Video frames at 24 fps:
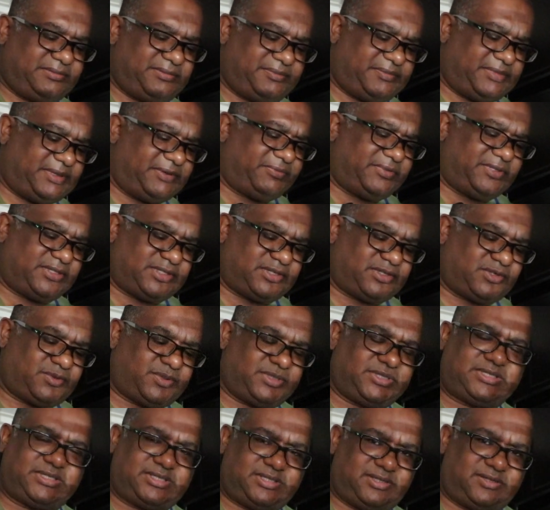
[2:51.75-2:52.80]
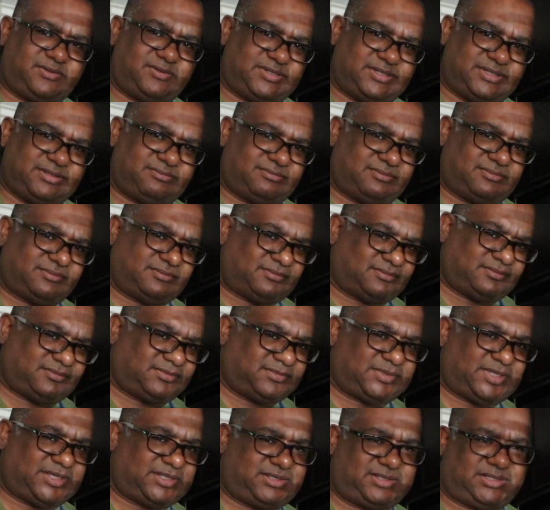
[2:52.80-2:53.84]
But if there's a twisted, use it.
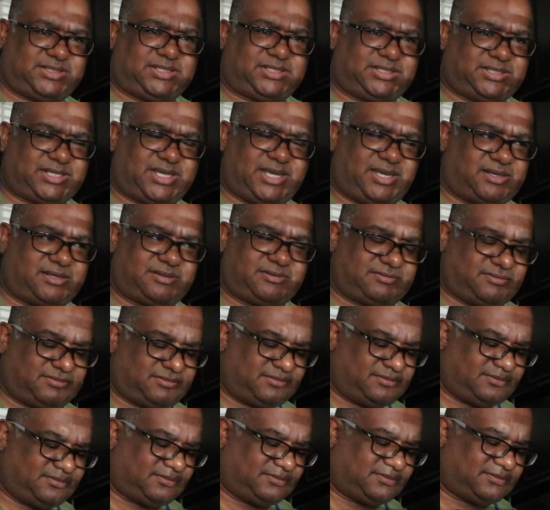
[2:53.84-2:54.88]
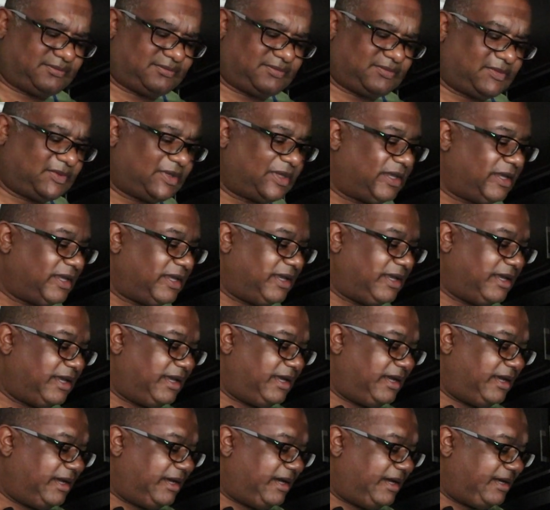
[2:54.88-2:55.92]
It's just saying.
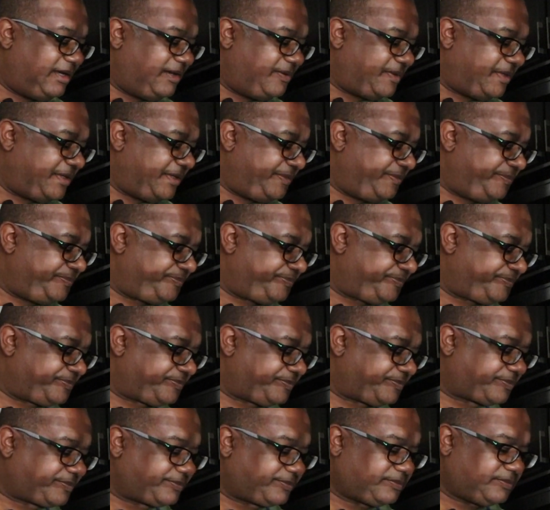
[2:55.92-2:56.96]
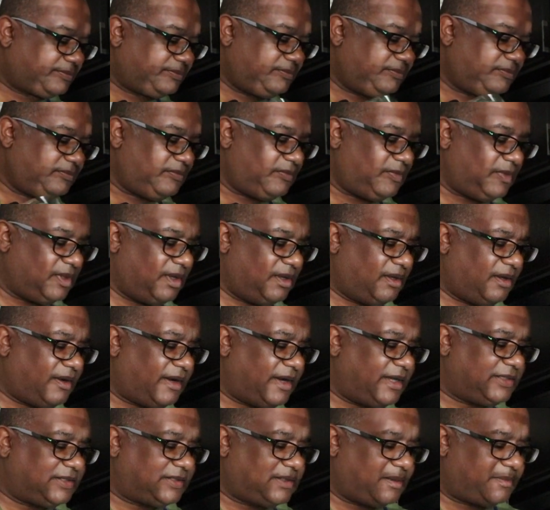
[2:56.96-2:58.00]
Anyway. All
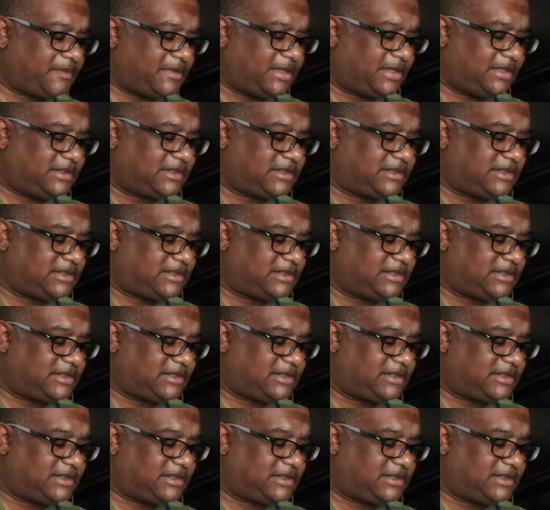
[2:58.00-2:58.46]
right, so I'm done.